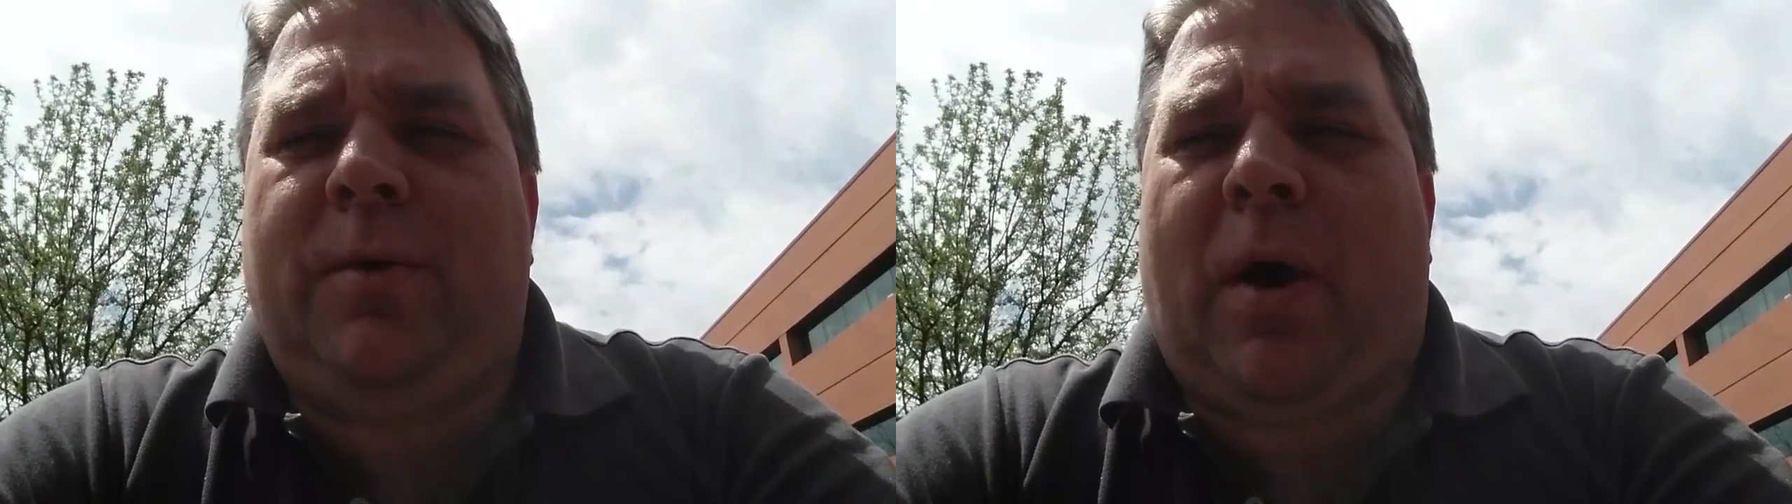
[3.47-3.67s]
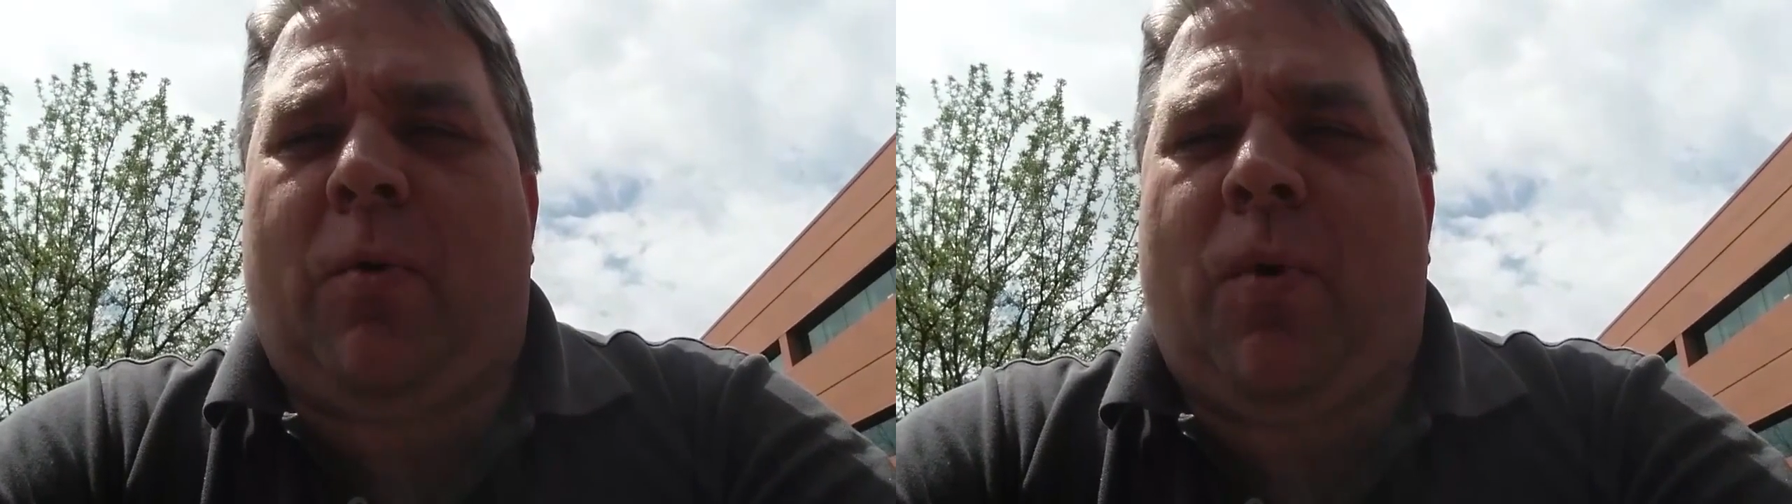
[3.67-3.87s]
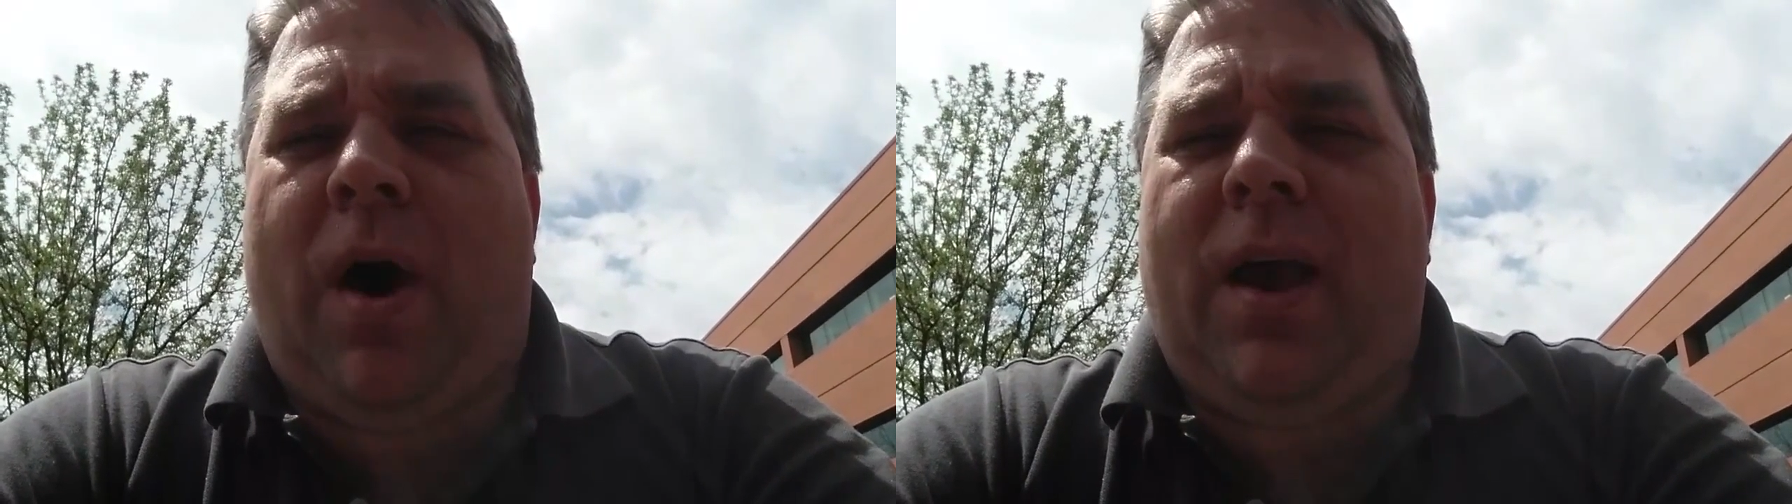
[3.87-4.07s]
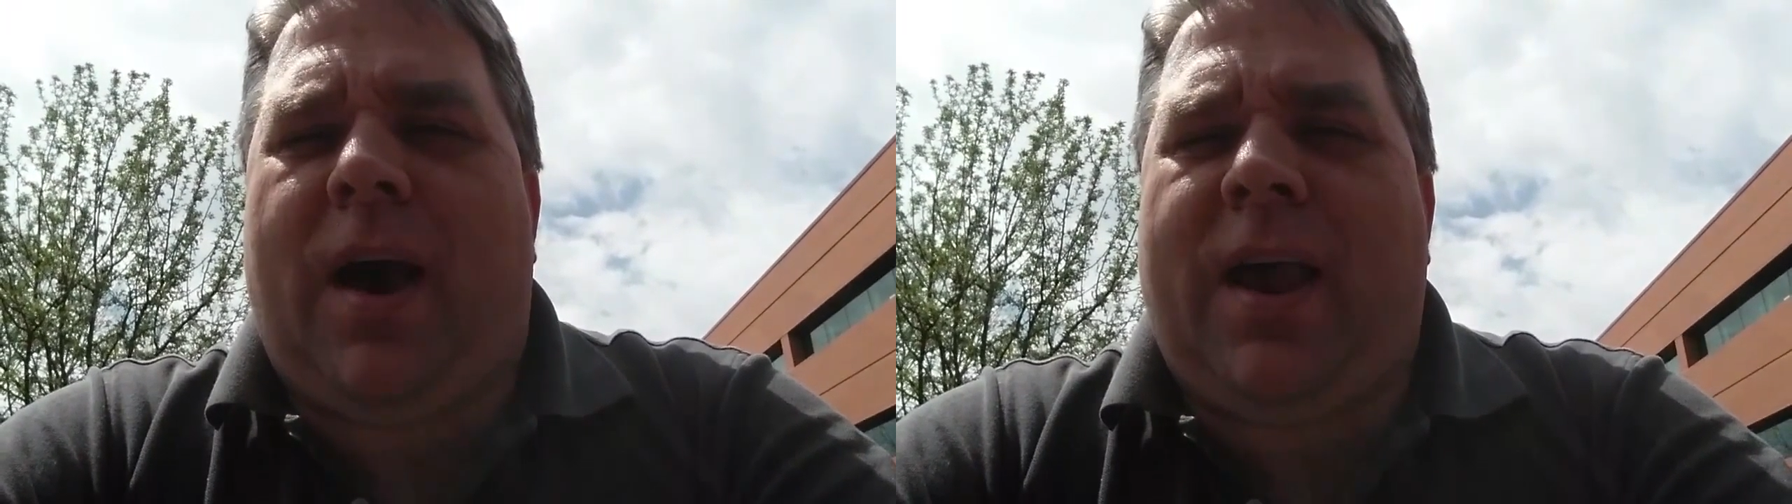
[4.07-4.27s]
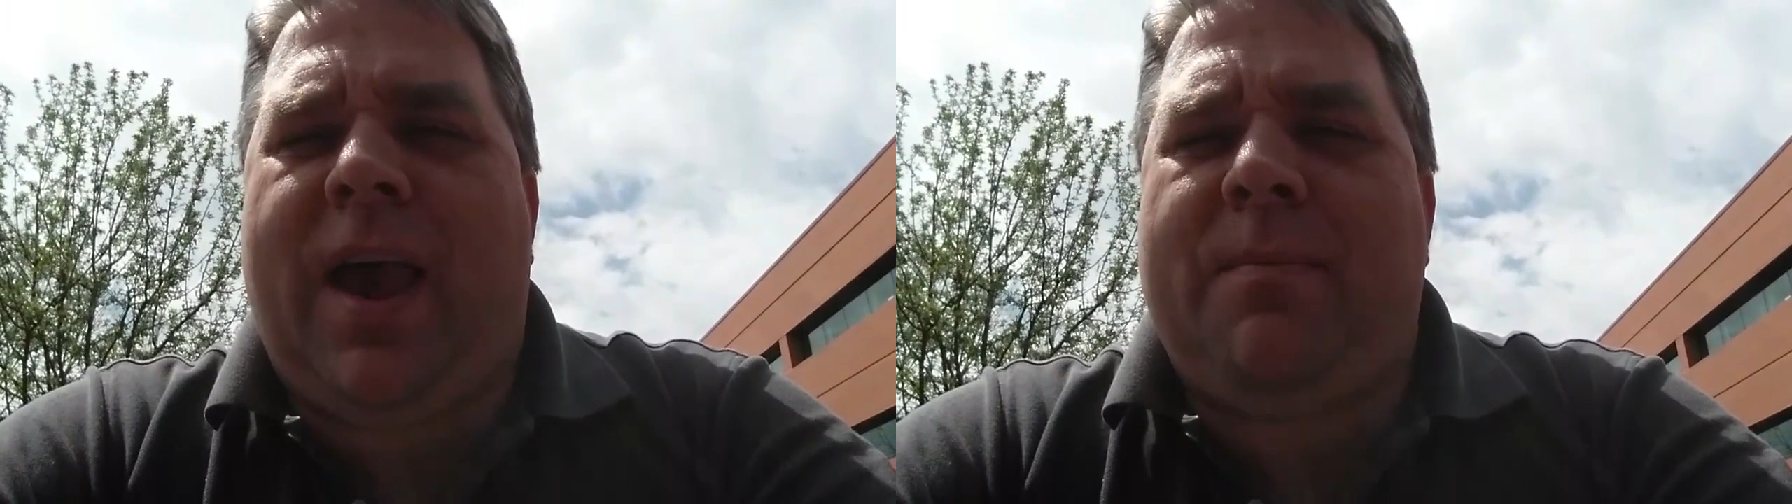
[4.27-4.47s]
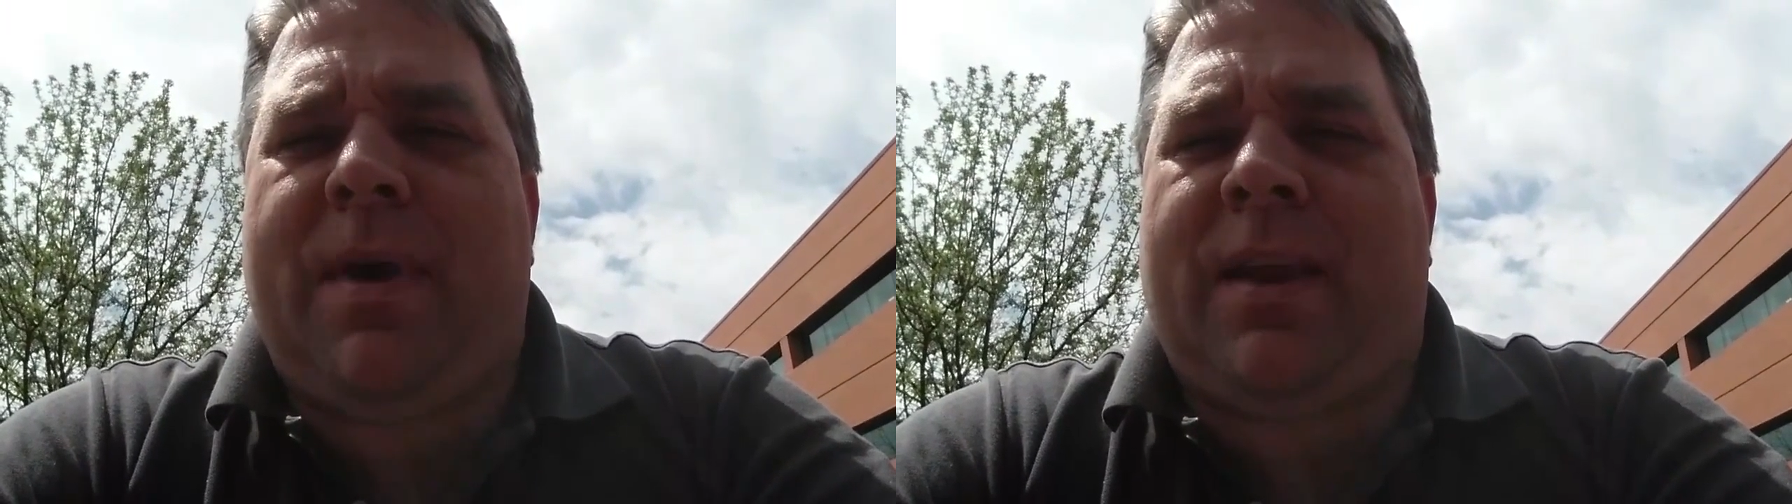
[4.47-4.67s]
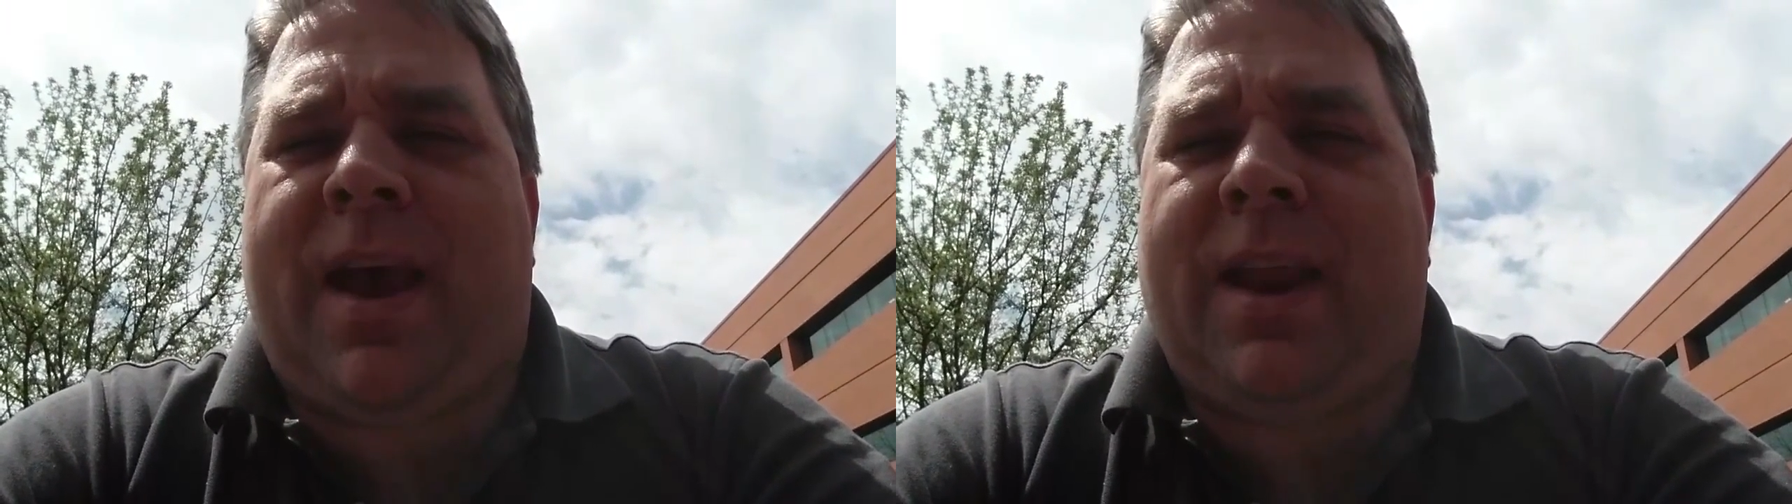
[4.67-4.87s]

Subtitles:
about why I am an